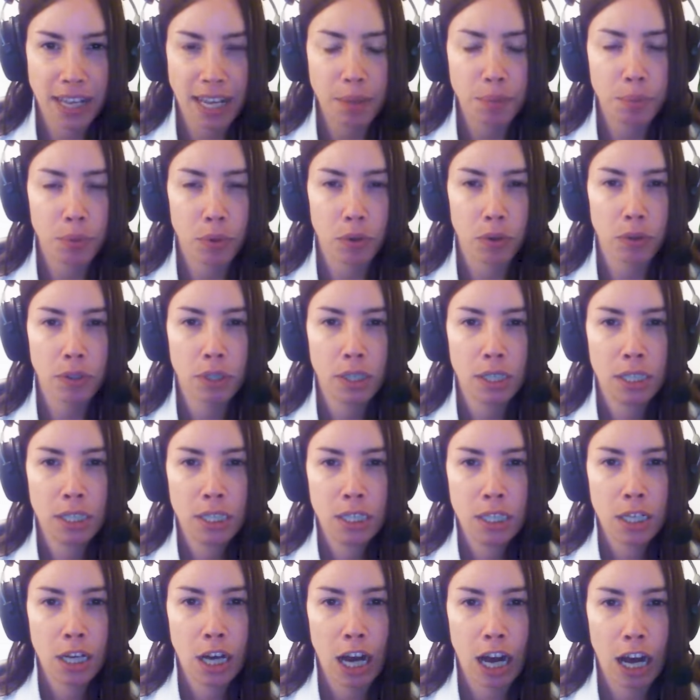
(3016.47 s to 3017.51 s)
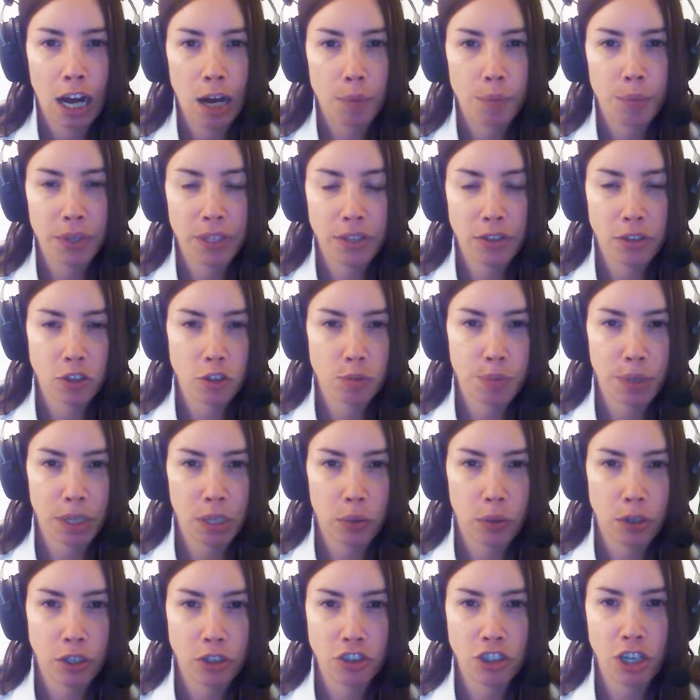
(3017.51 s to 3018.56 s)
example, but there's
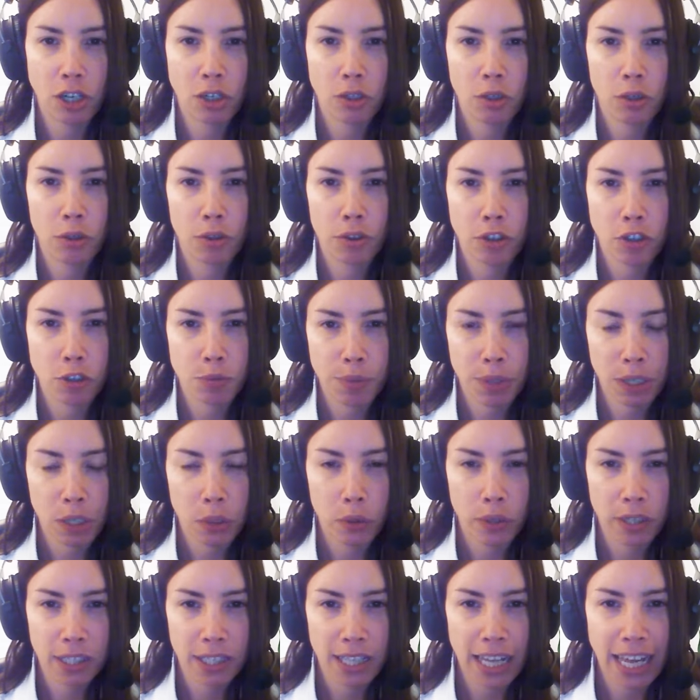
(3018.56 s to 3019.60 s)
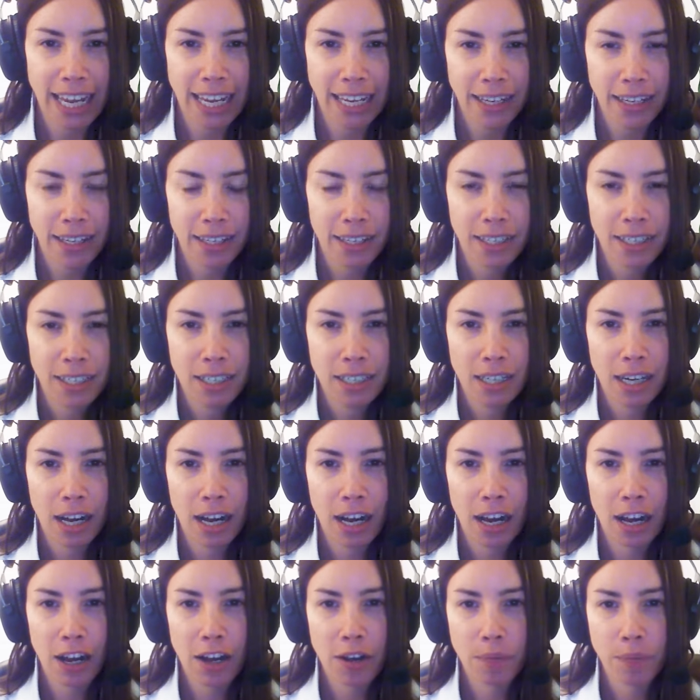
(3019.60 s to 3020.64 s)
Bitcoin Jungle, there's Bitcoin Lake,
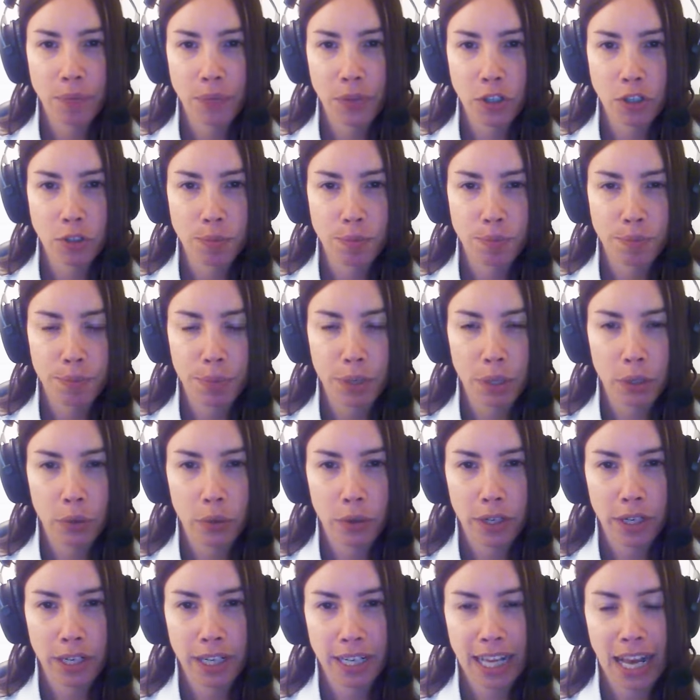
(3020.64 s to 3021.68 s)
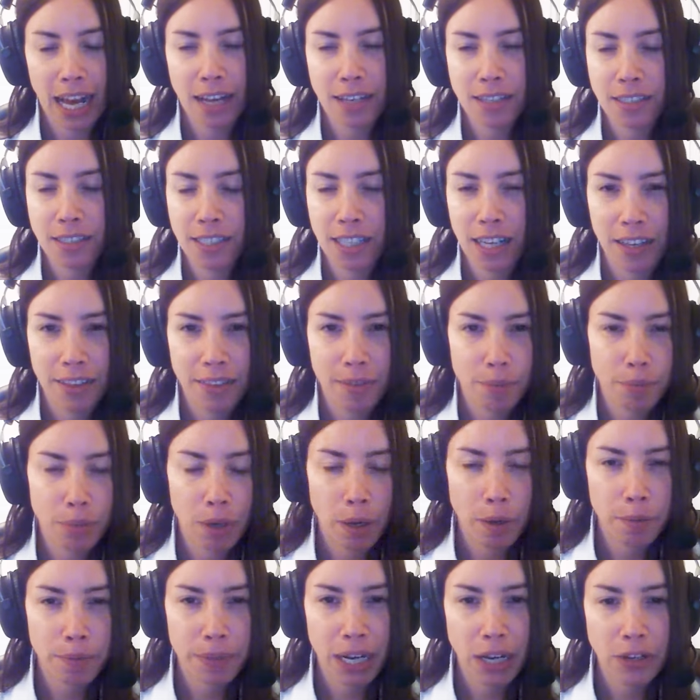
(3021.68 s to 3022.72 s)
there's Bitcoin Akasi. I'm
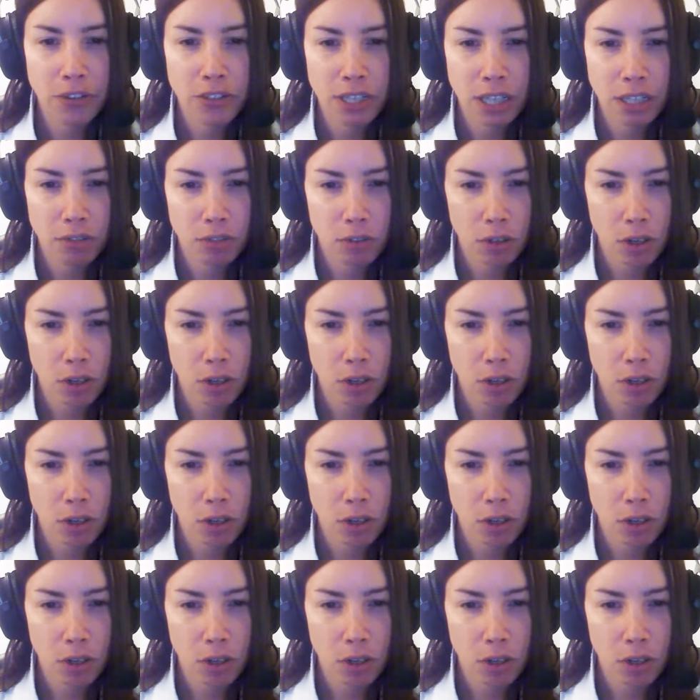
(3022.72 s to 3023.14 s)
probably pronouncing